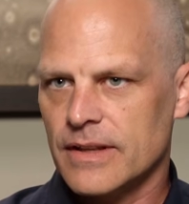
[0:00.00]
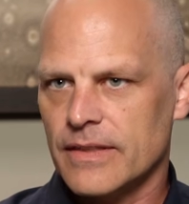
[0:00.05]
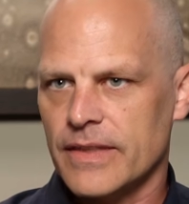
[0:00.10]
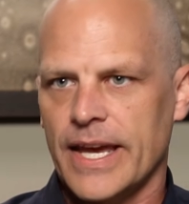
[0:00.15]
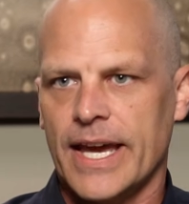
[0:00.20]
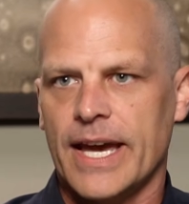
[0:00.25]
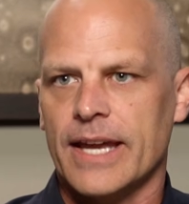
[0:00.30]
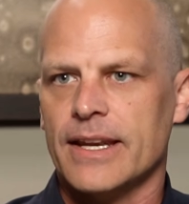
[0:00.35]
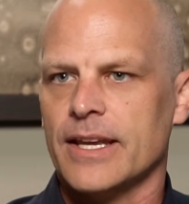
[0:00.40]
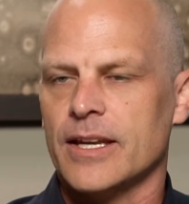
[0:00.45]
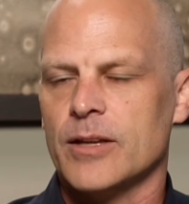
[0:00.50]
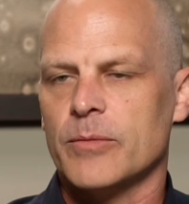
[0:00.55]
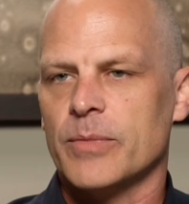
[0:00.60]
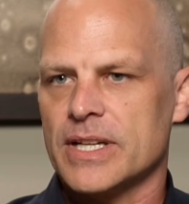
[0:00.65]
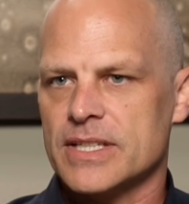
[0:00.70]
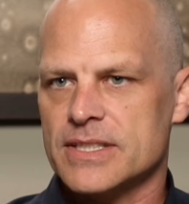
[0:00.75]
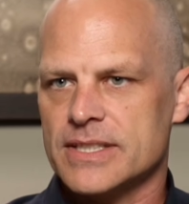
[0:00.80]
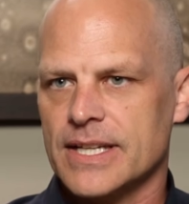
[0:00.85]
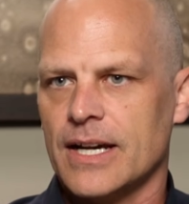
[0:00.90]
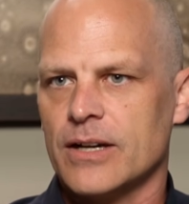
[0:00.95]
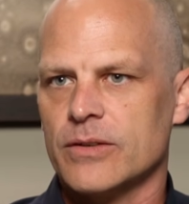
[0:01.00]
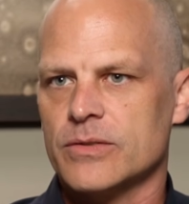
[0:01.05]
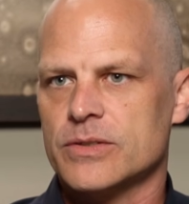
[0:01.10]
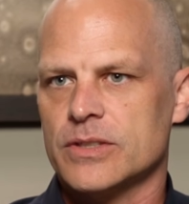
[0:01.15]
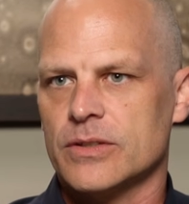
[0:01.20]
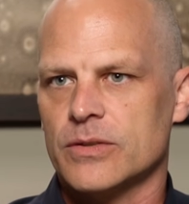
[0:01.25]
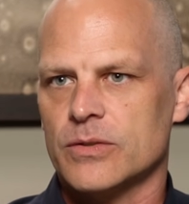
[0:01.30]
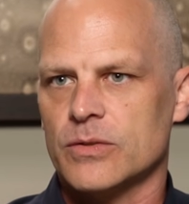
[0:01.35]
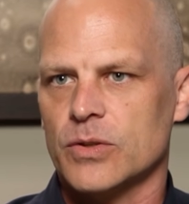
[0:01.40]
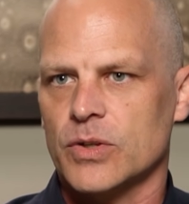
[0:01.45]
that anybody's
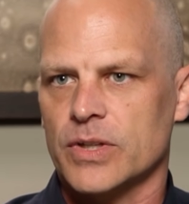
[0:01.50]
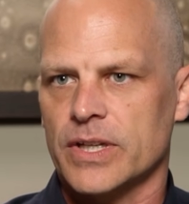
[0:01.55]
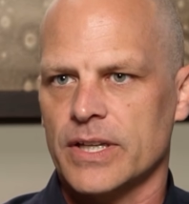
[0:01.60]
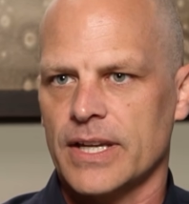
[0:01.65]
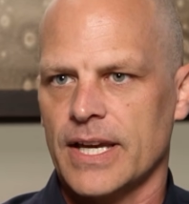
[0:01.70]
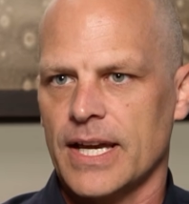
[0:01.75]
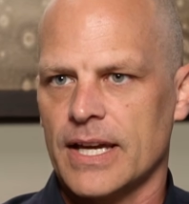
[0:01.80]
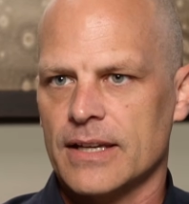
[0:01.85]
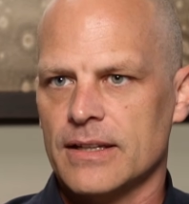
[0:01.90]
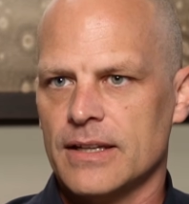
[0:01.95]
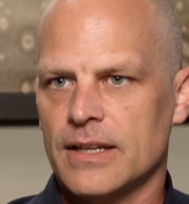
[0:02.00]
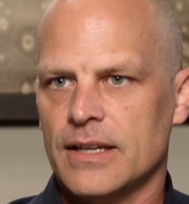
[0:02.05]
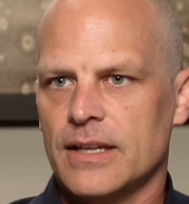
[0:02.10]
counting or looking at.